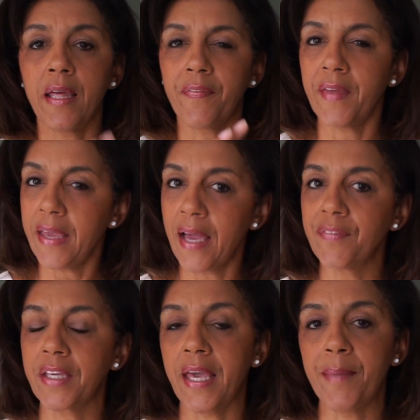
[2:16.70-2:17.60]
they
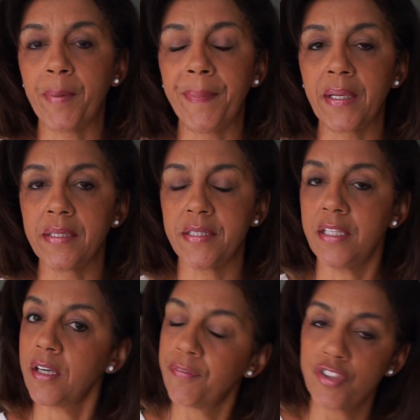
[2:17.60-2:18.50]
have the
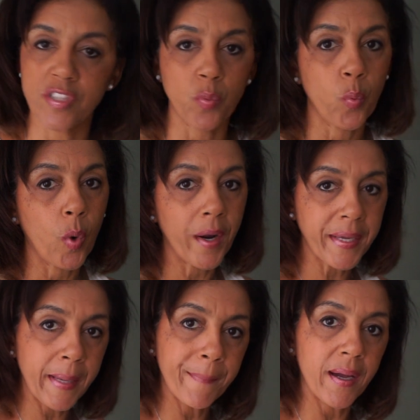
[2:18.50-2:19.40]
capability of just
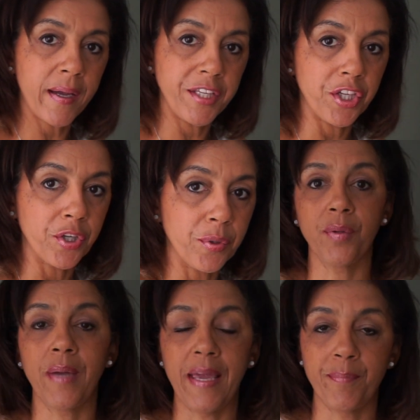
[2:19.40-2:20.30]
walking by you
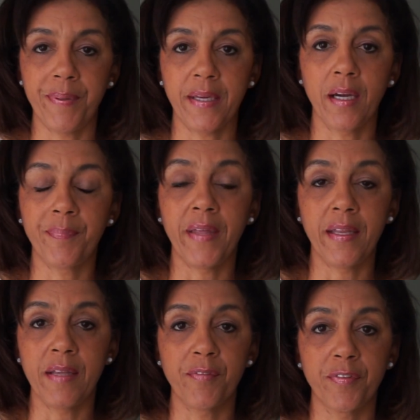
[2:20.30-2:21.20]
and pick up
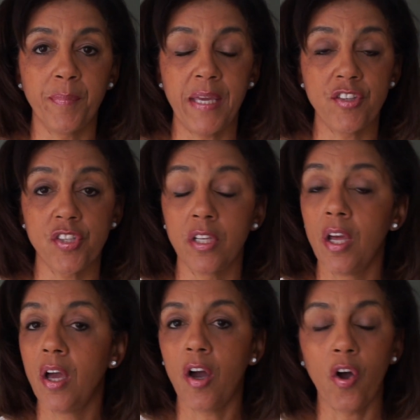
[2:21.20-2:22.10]
that information,
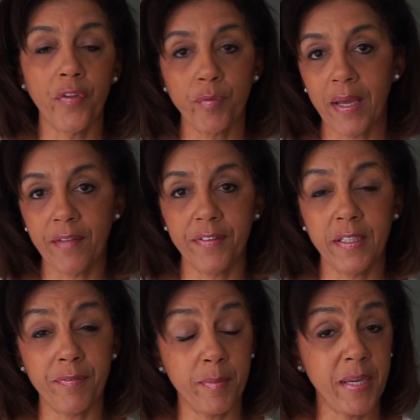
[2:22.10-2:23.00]
all the relevant
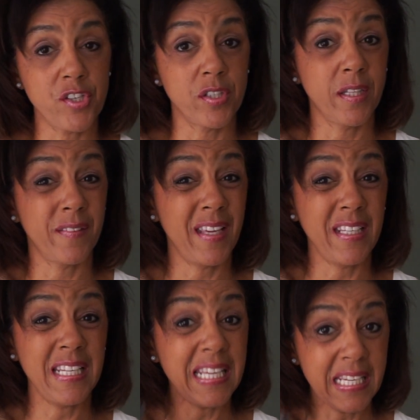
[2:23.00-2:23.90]
information that
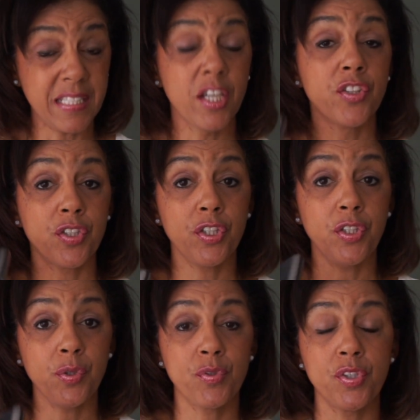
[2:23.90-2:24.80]
they need to
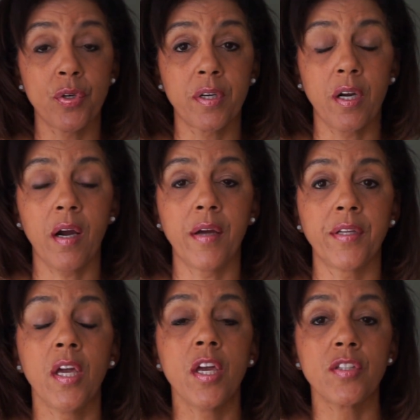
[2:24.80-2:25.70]
use your
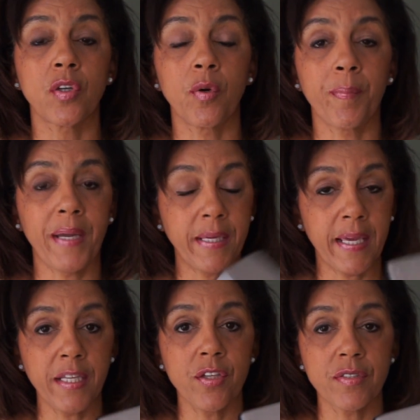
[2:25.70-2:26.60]
card. So by
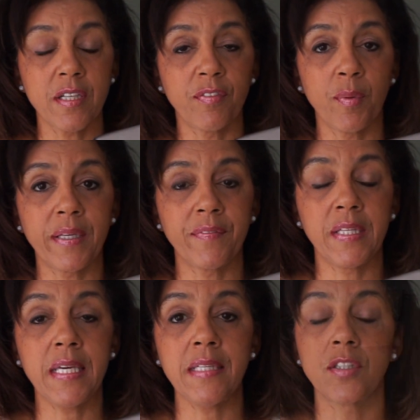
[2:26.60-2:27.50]
getting yourself one of
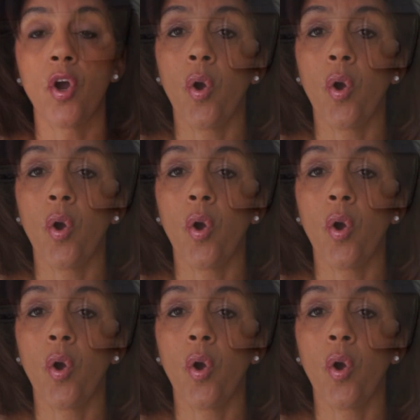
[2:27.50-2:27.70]
these,